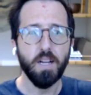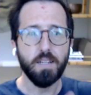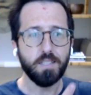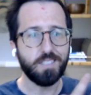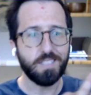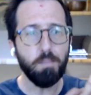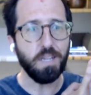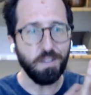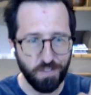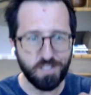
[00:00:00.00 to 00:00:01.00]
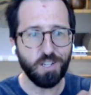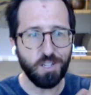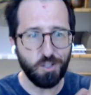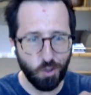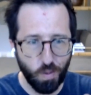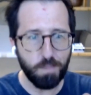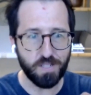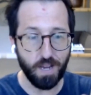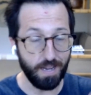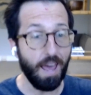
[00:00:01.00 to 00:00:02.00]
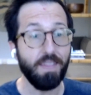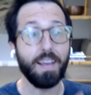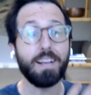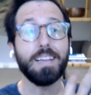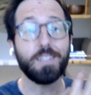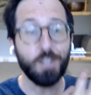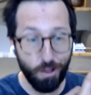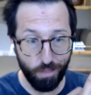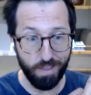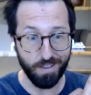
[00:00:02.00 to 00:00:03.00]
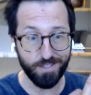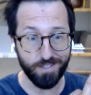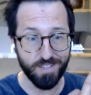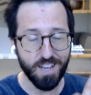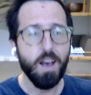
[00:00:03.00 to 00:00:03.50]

or somebody visited your website and they clicked on